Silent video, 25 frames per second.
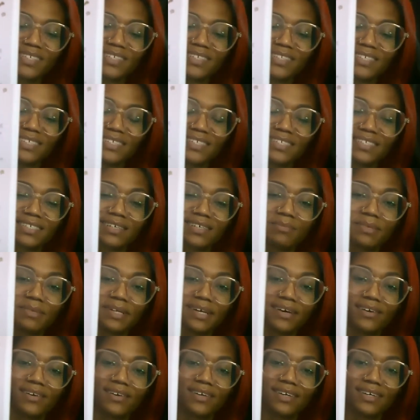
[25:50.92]
this is coming
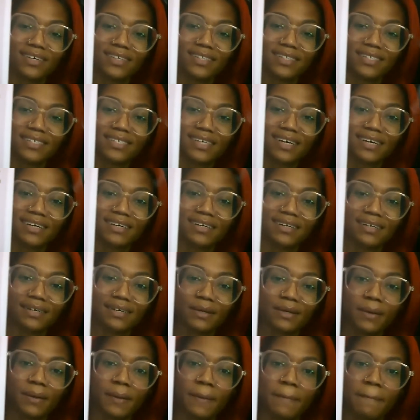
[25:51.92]
out on the other
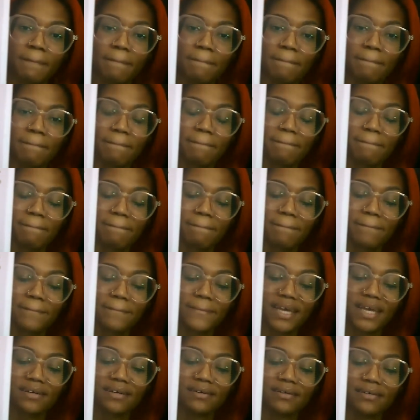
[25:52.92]
side
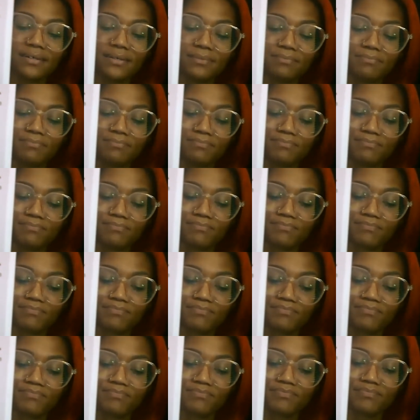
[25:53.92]
um,
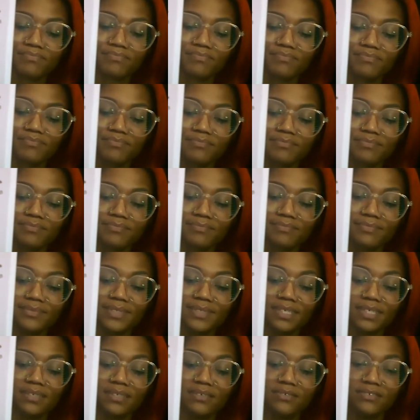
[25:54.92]

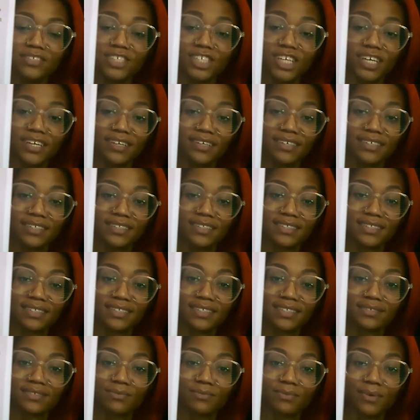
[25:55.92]
of
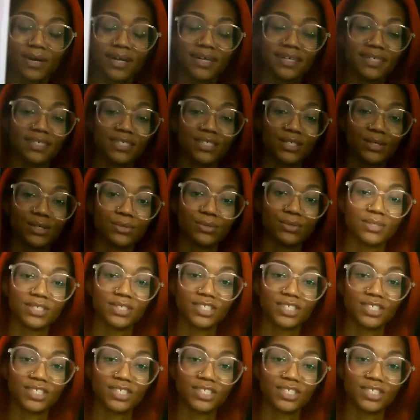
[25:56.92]
chance, right? So the